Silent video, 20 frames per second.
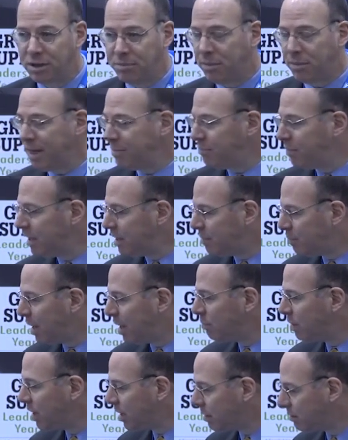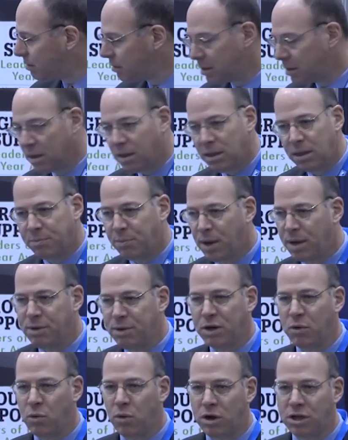It might be the
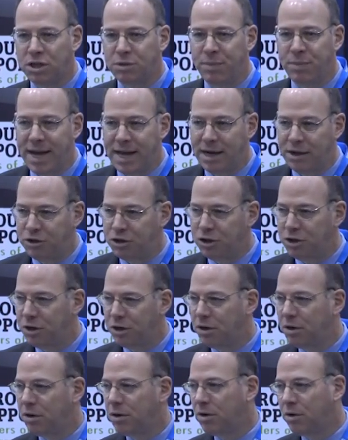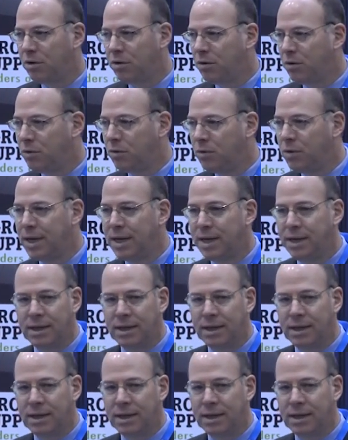public works manager who